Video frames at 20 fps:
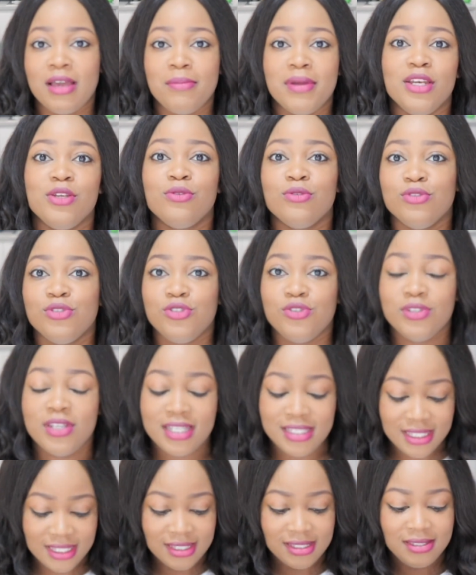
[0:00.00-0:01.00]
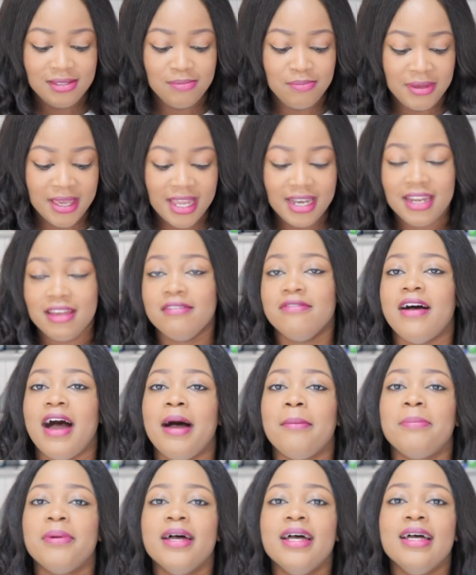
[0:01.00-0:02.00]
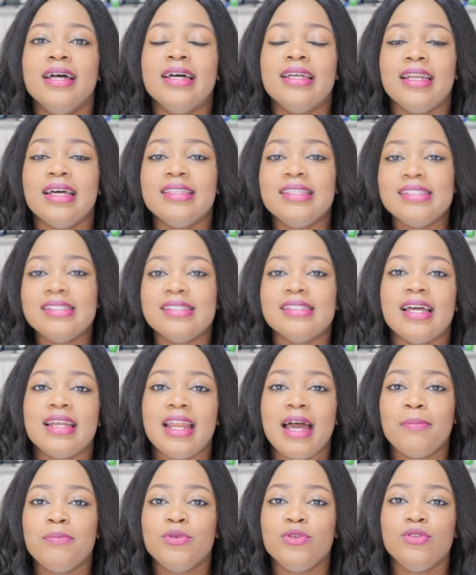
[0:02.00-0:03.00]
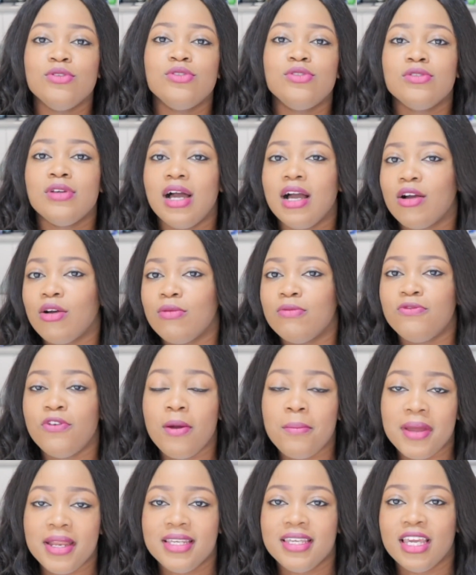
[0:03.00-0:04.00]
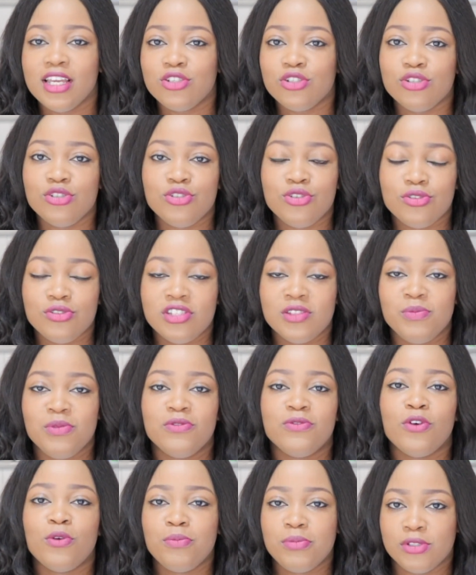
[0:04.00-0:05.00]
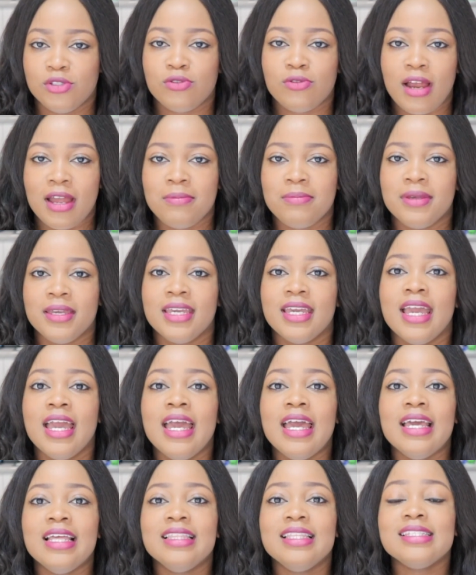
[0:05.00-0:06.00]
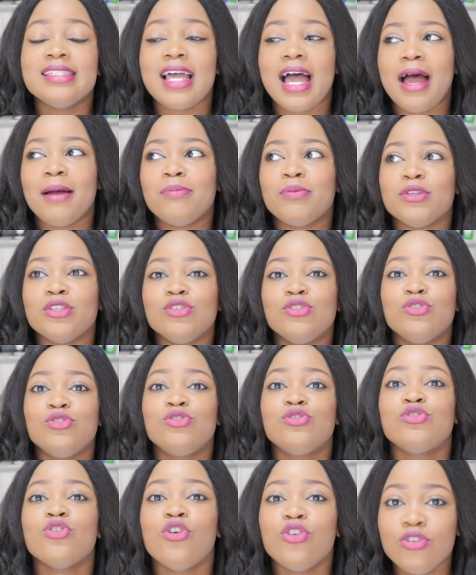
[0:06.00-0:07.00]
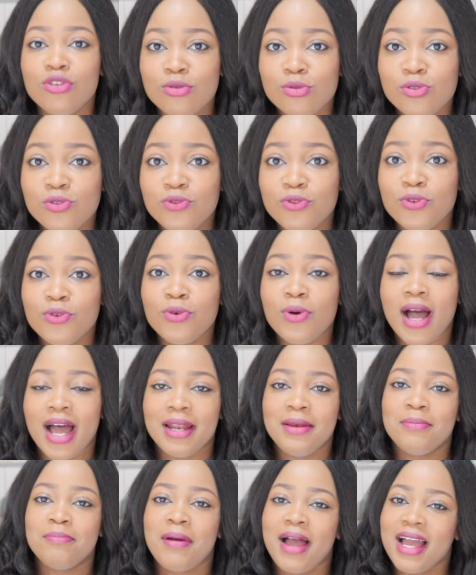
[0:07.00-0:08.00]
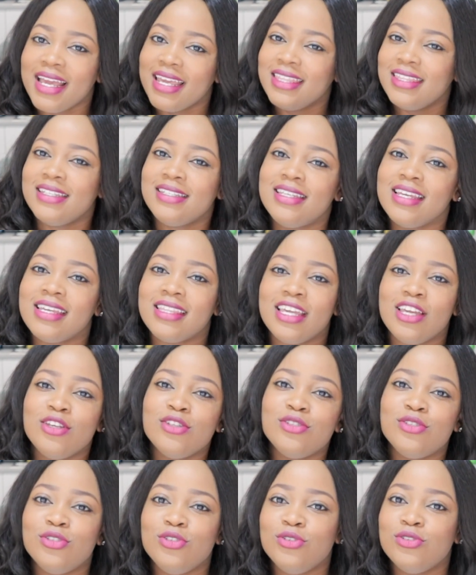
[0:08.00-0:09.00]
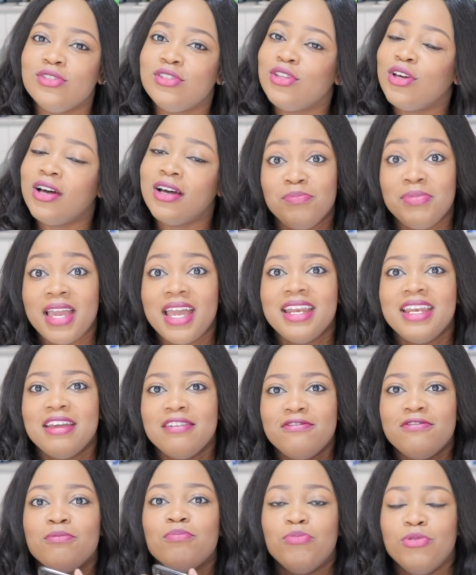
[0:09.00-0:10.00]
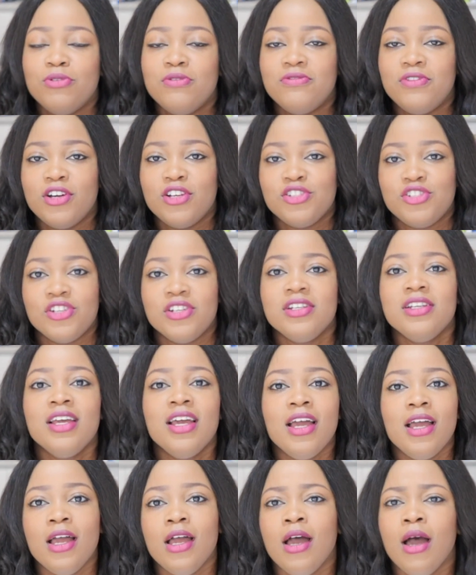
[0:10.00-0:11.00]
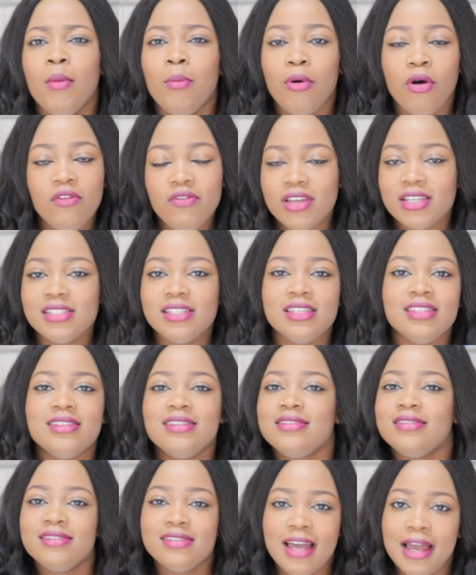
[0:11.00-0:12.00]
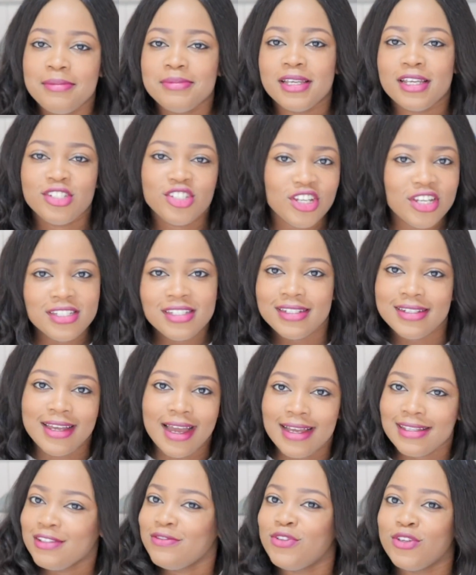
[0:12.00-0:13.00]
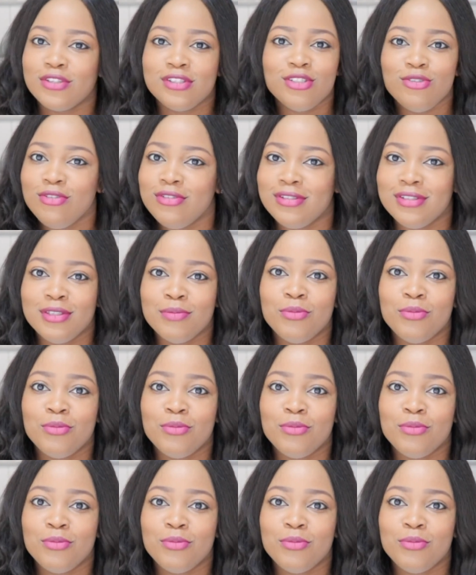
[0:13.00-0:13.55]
and medical student is the BNF app. Now, this is an app you use to go and confirm medication doses before prescribing. This app is so useful, and back in the day they used to use the BNF book version, but obviously times are changing, guys. If you're still using the